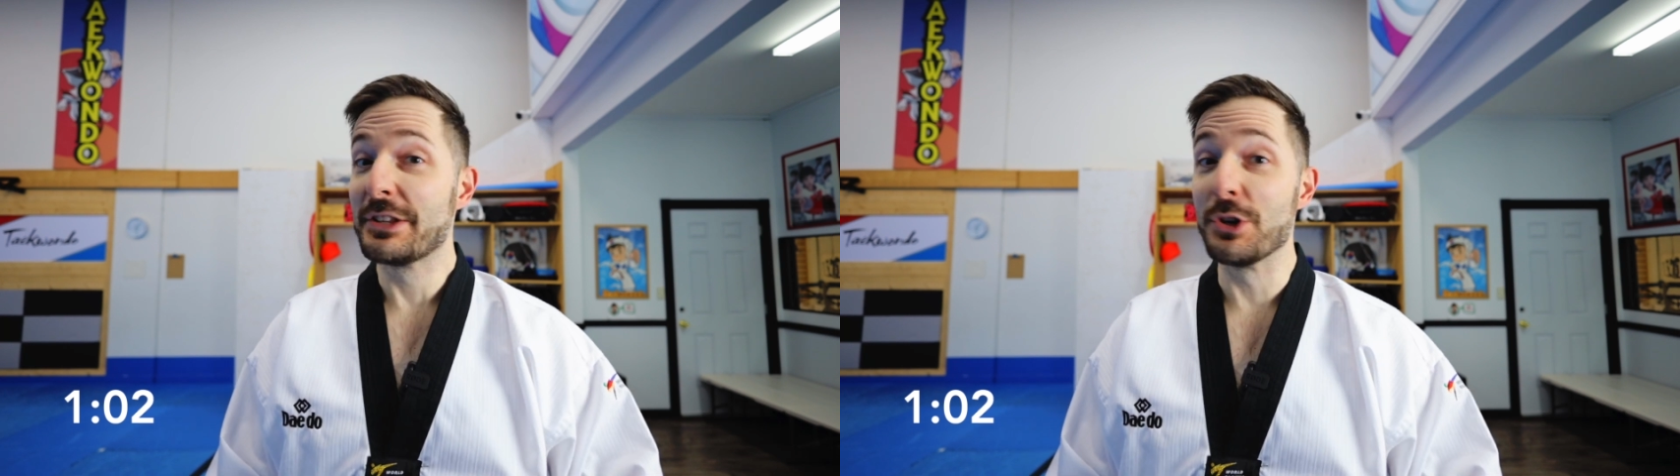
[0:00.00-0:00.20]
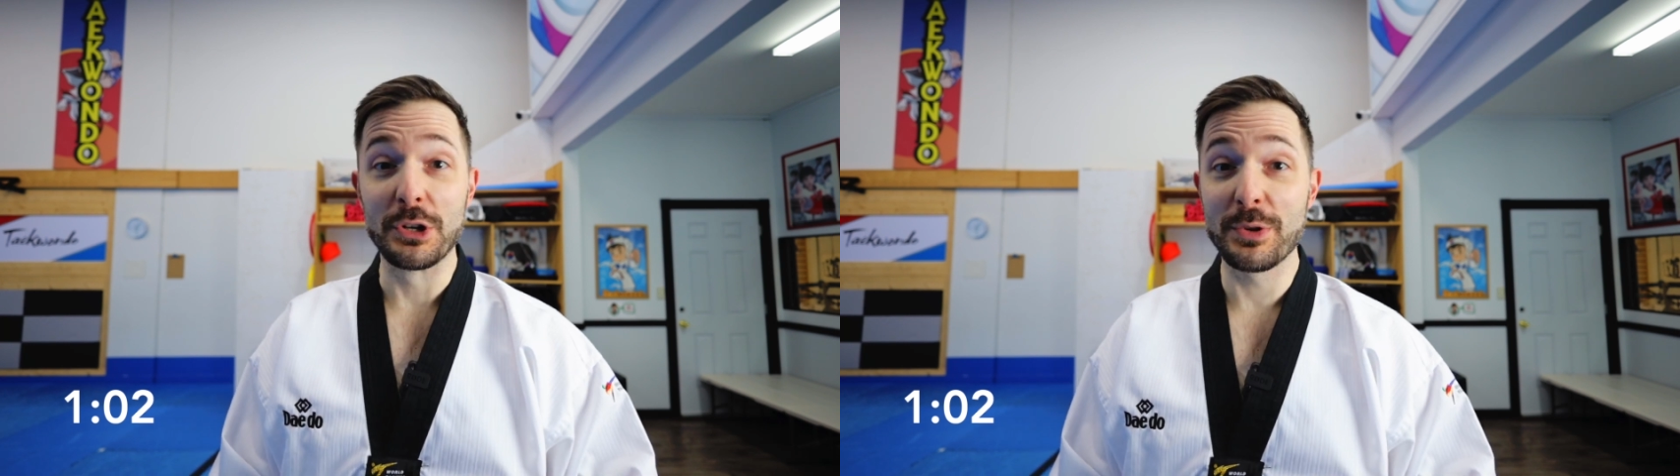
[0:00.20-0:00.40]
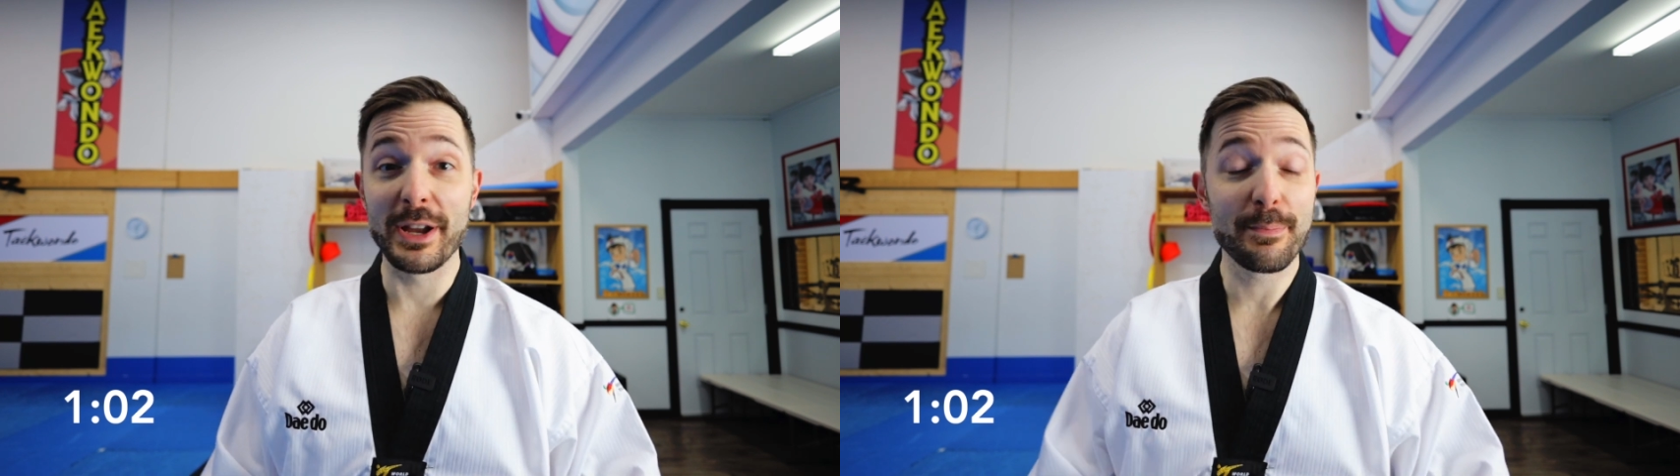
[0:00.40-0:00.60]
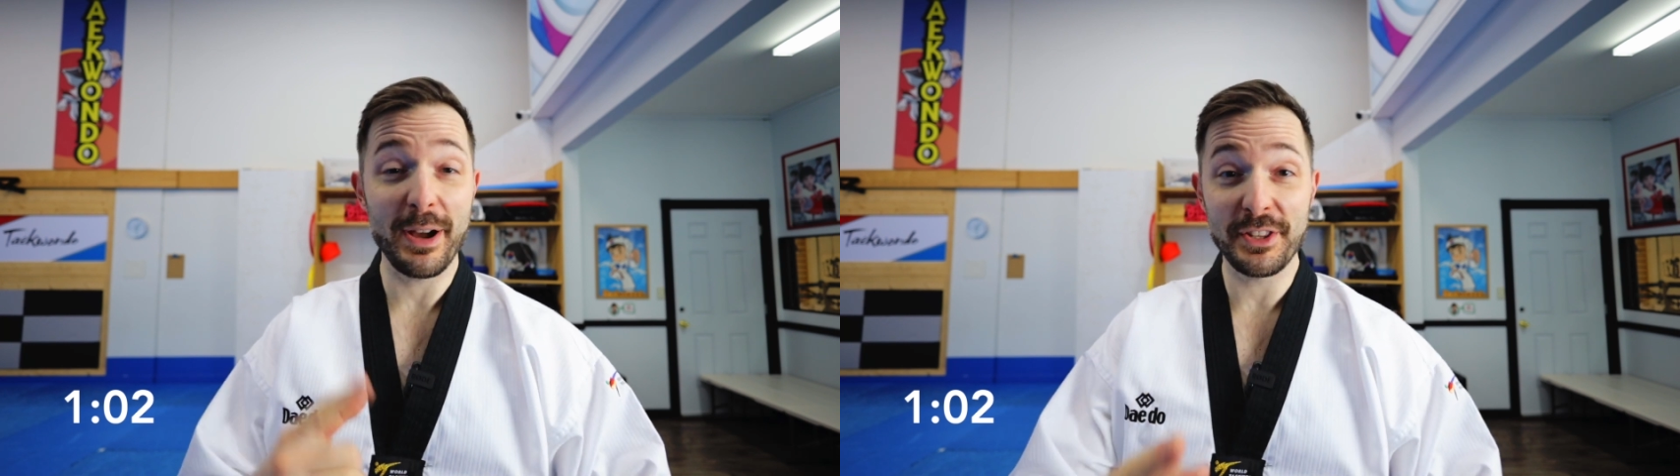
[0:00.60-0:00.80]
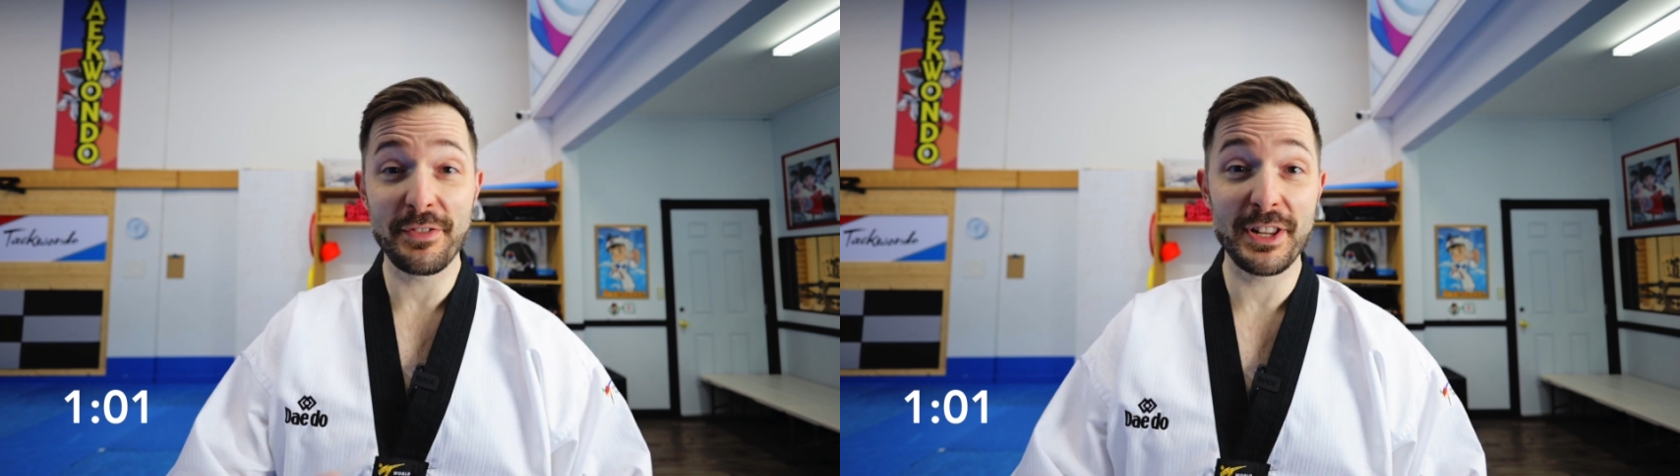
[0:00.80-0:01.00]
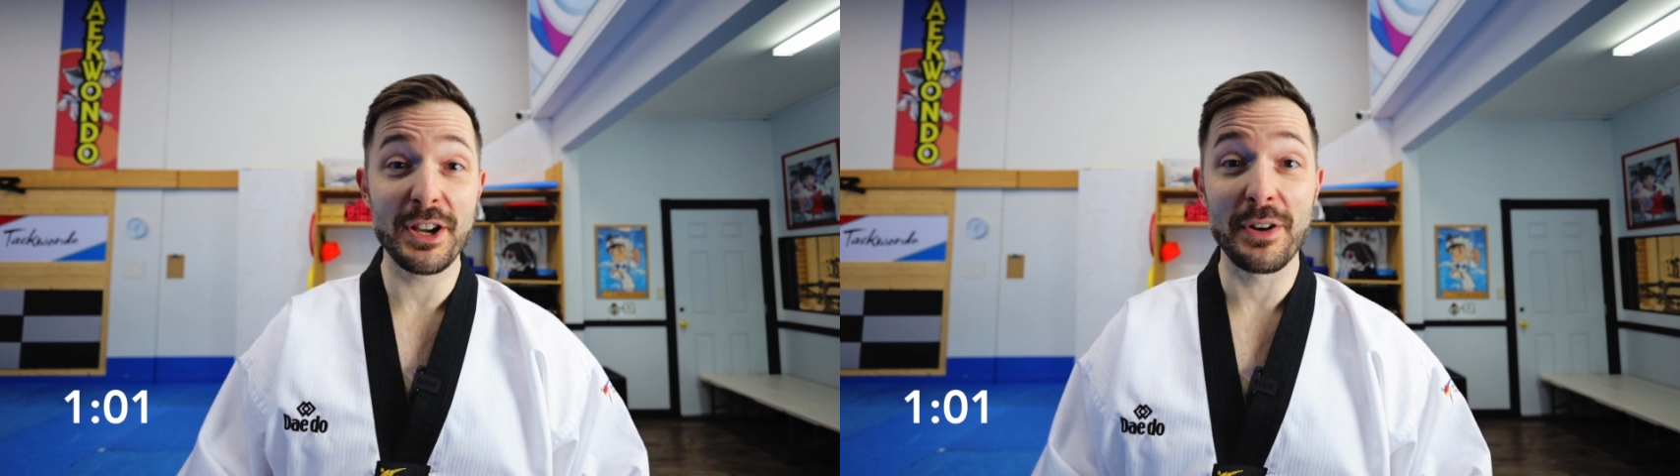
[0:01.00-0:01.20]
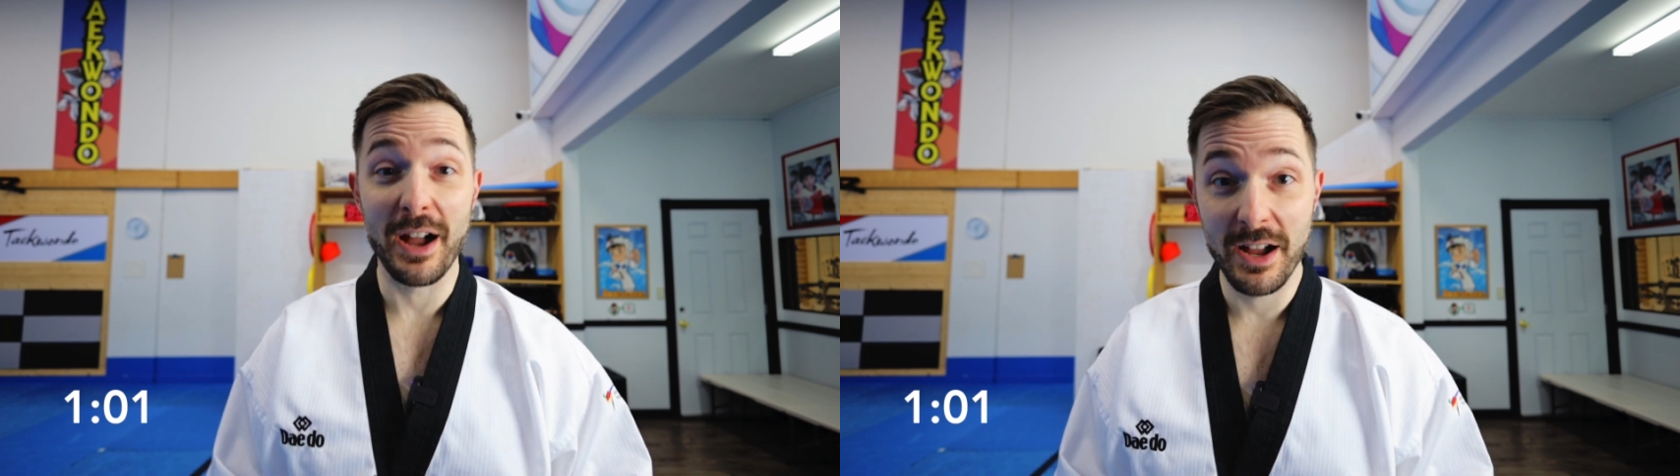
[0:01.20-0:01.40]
Do it quick, pause the video.